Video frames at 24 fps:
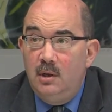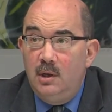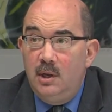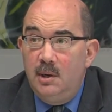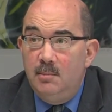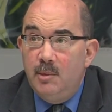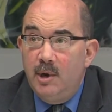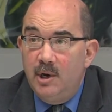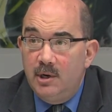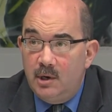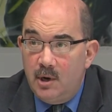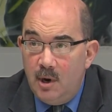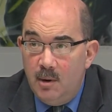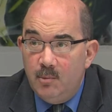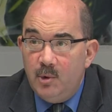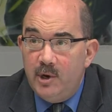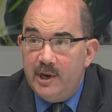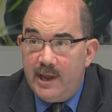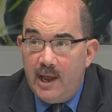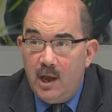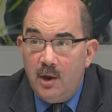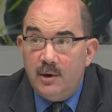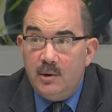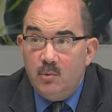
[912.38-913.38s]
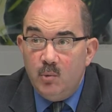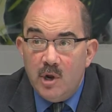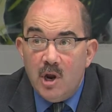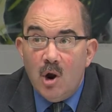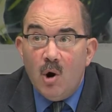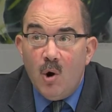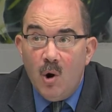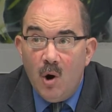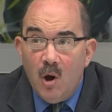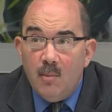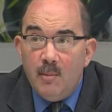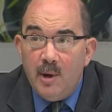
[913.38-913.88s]
In Montgomery County, we
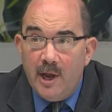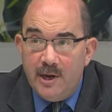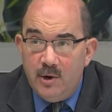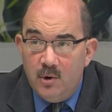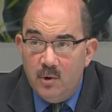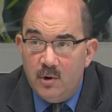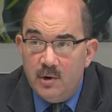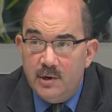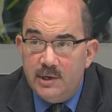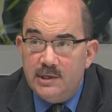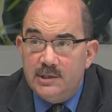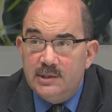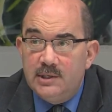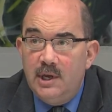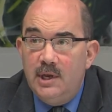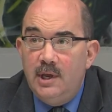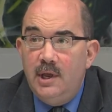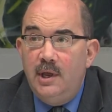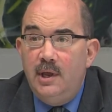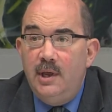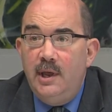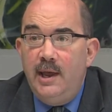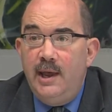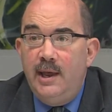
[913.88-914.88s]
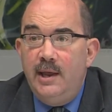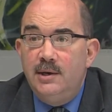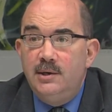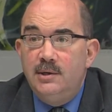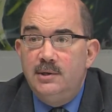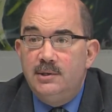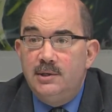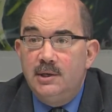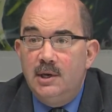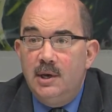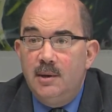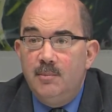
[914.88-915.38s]
are all minorities.
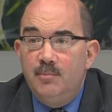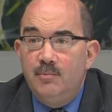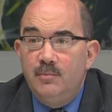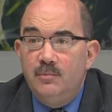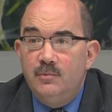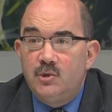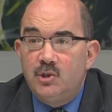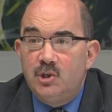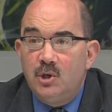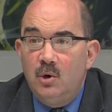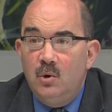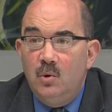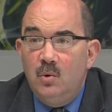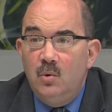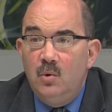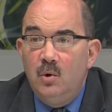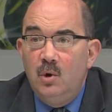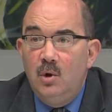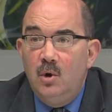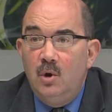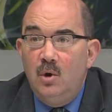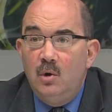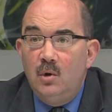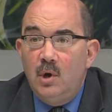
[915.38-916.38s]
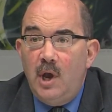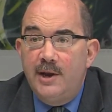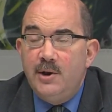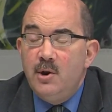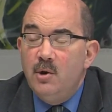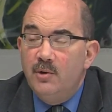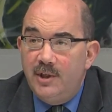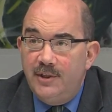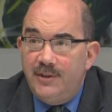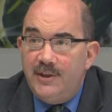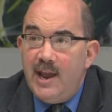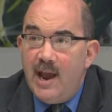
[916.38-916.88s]
And so I
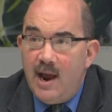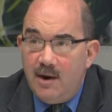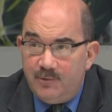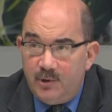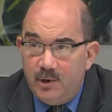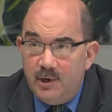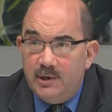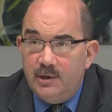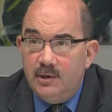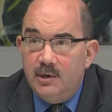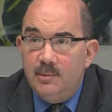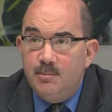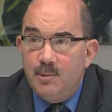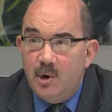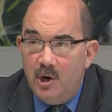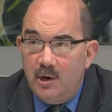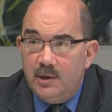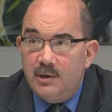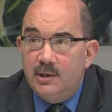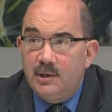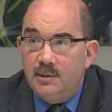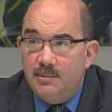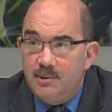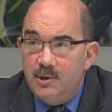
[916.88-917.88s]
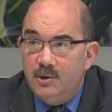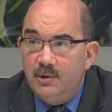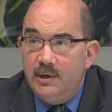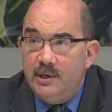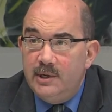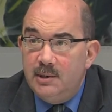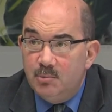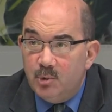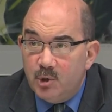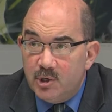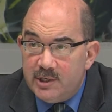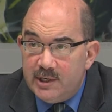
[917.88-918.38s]
know that the African-American
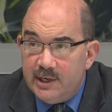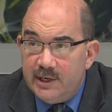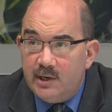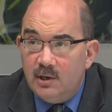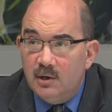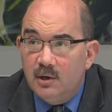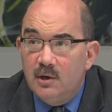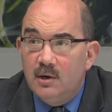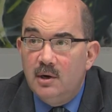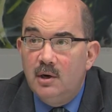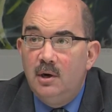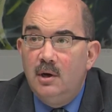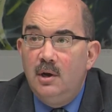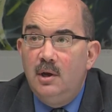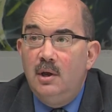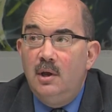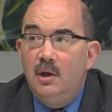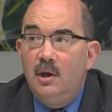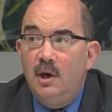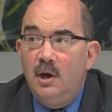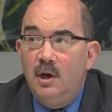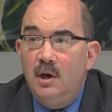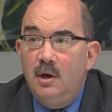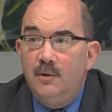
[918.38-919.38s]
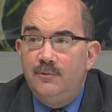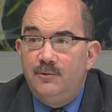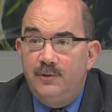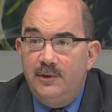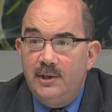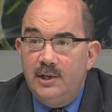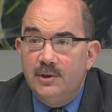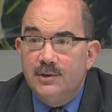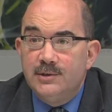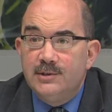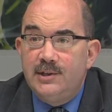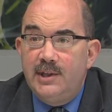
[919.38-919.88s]
community in particular
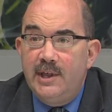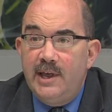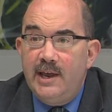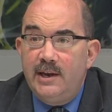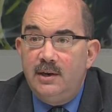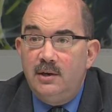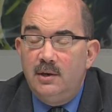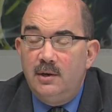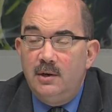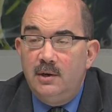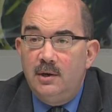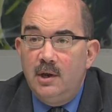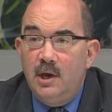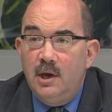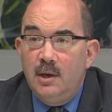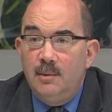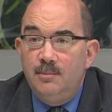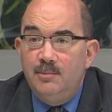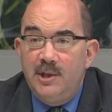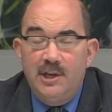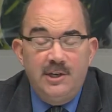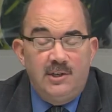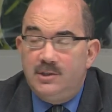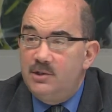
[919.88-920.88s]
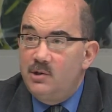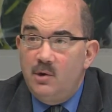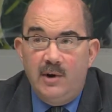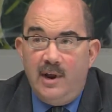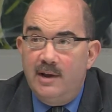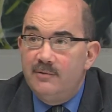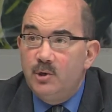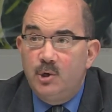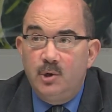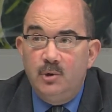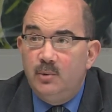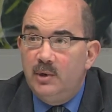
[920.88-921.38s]
feels that they just don't
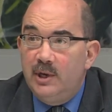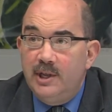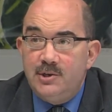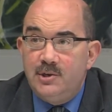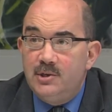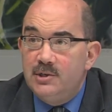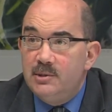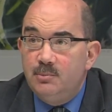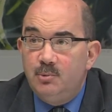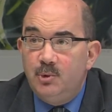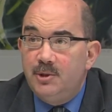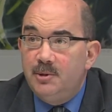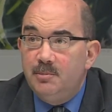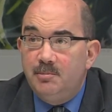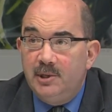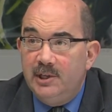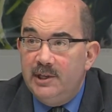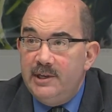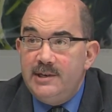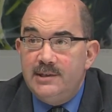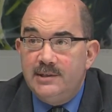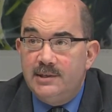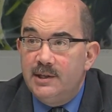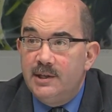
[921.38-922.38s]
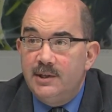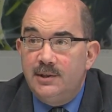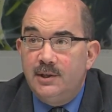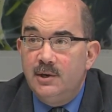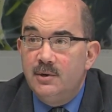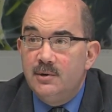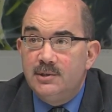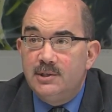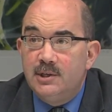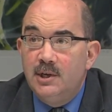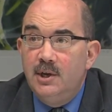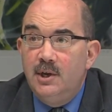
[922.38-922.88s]
have a good relationship with the police, that
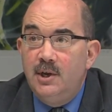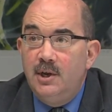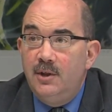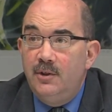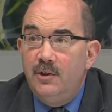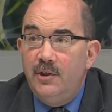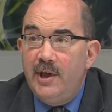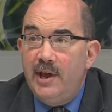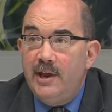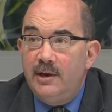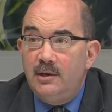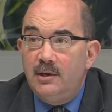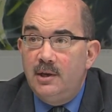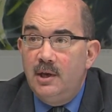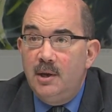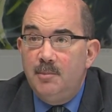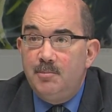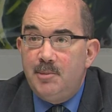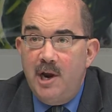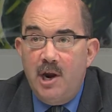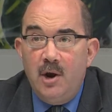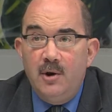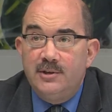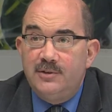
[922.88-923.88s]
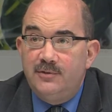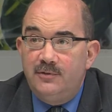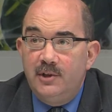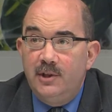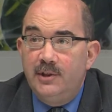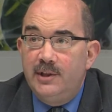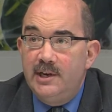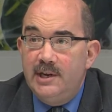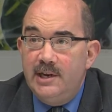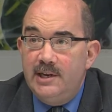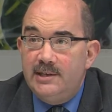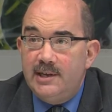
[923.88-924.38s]
there's that parents
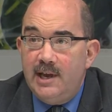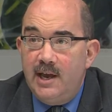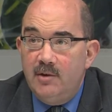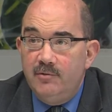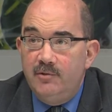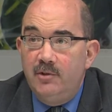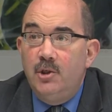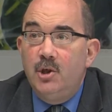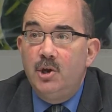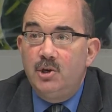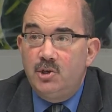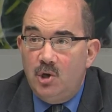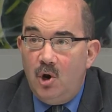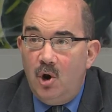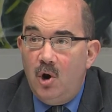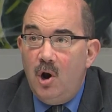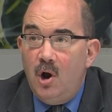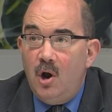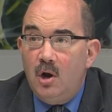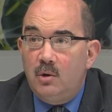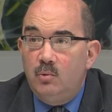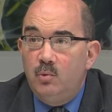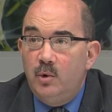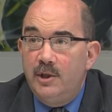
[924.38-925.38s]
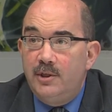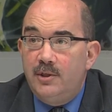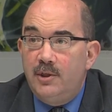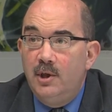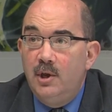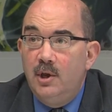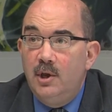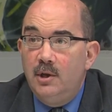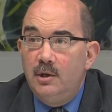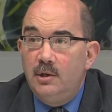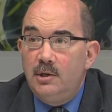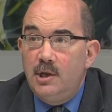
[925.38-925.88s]
feel they need to have the talk with
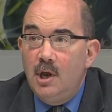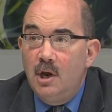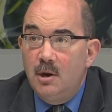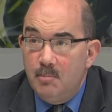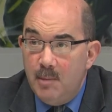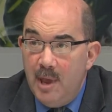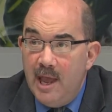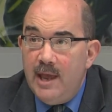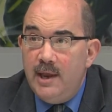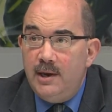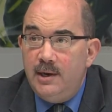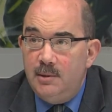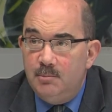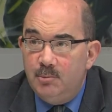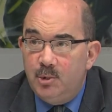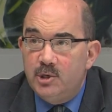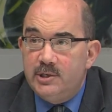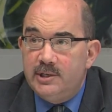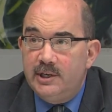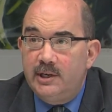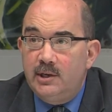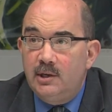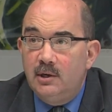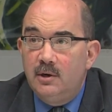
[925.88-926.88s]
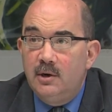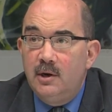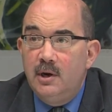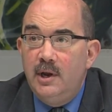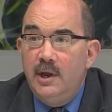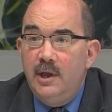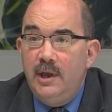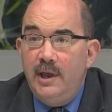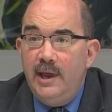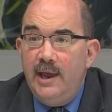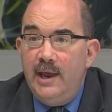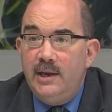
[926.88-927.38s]
young men in particular,
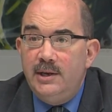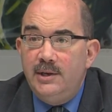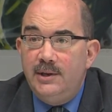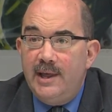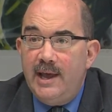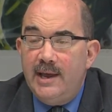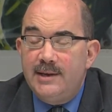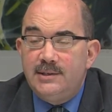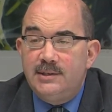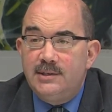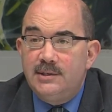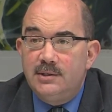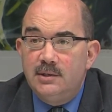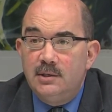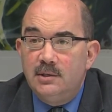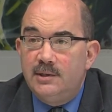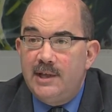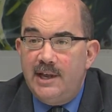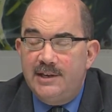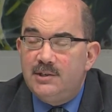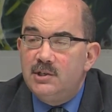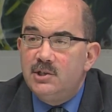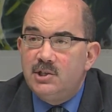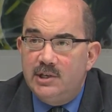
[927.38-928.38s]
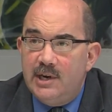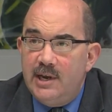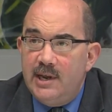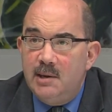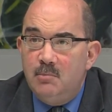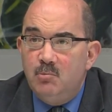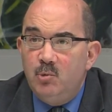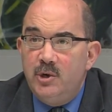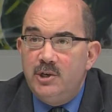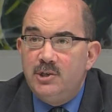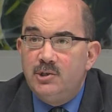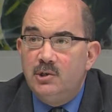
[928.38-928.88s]
and that's a
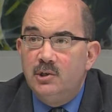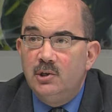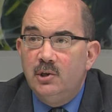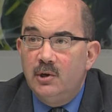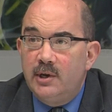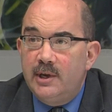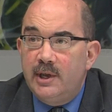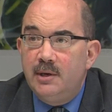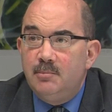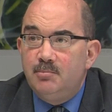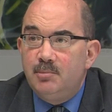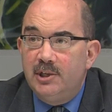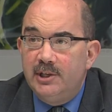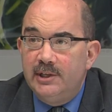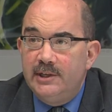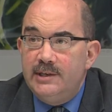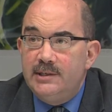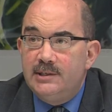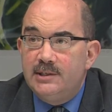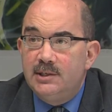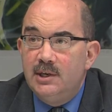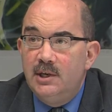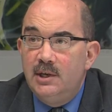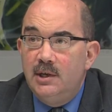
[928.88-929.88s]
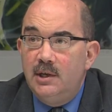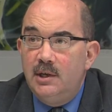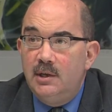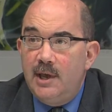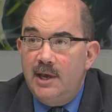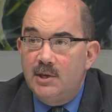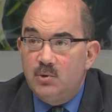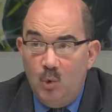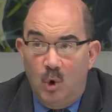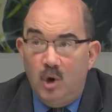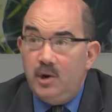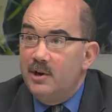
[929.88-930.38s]
shame. We should look at police
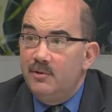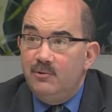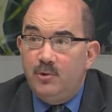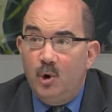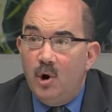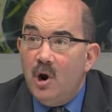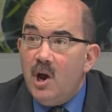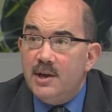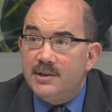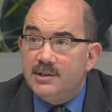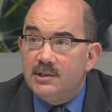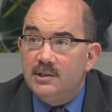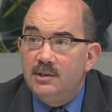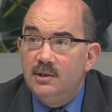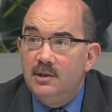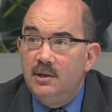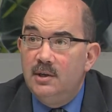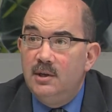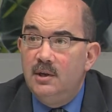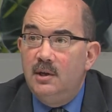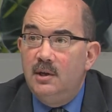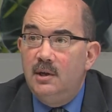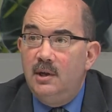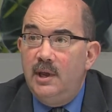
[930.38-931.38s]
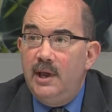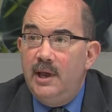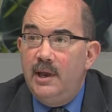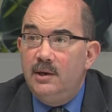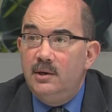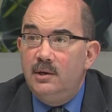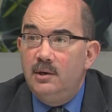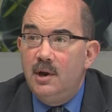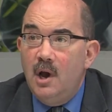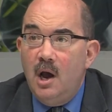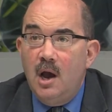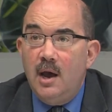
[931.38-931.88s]
as working for us
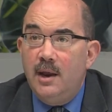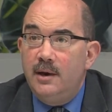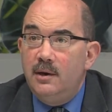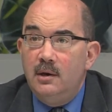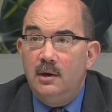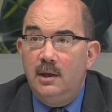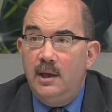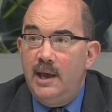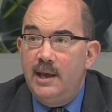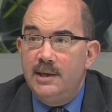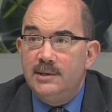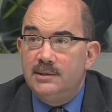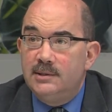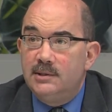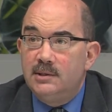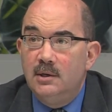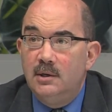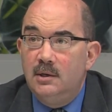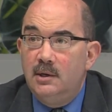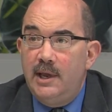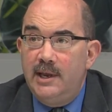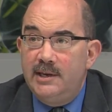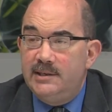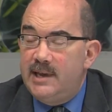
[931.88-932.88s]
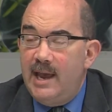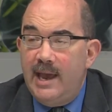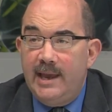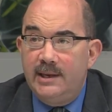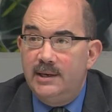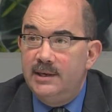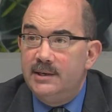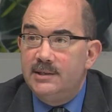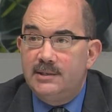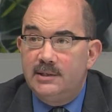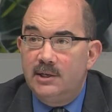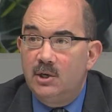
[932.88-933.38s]
and not as
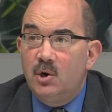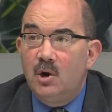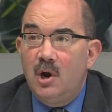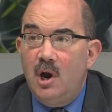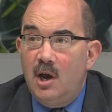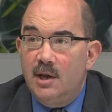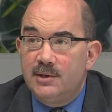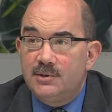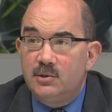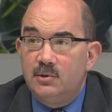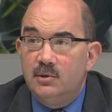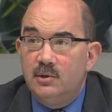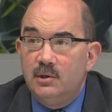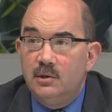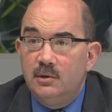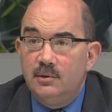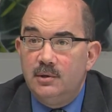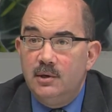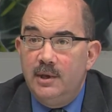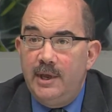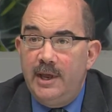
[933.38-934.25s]
antagonistic or hostile.